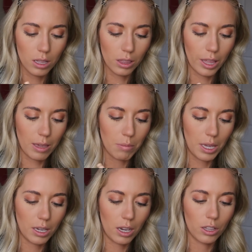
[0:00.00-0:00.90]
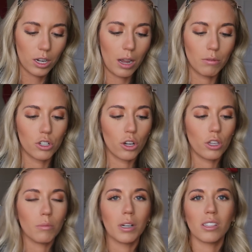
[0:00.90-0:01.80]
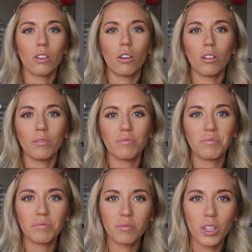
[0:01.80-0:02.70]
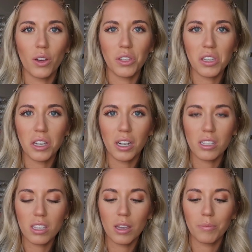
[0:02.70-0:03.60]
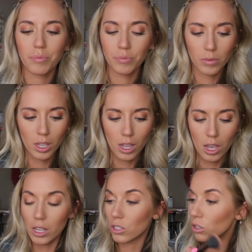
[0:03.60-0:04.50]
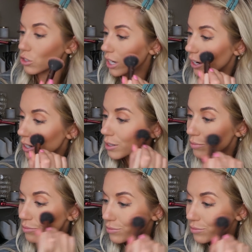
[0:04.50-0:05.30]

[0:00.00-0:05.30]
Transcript: light pink color. I would show you, but it's all, oh, you can kind of see it. It's all shattered.